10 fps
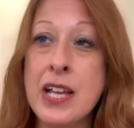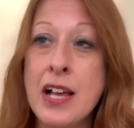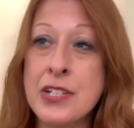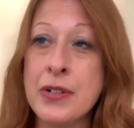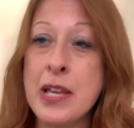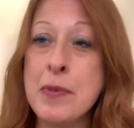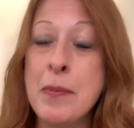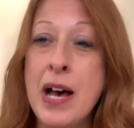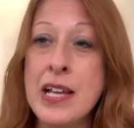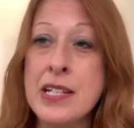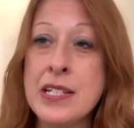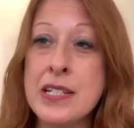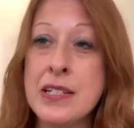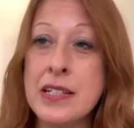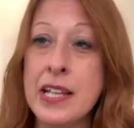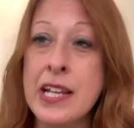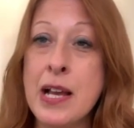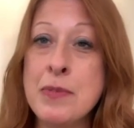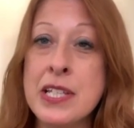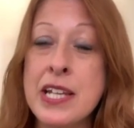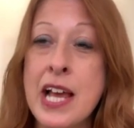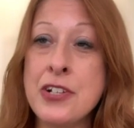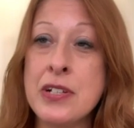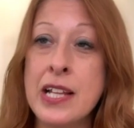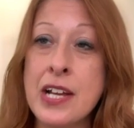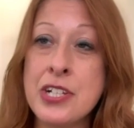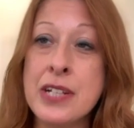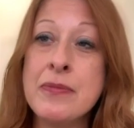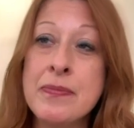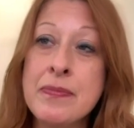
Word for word: also keep in mind leading up to the national election?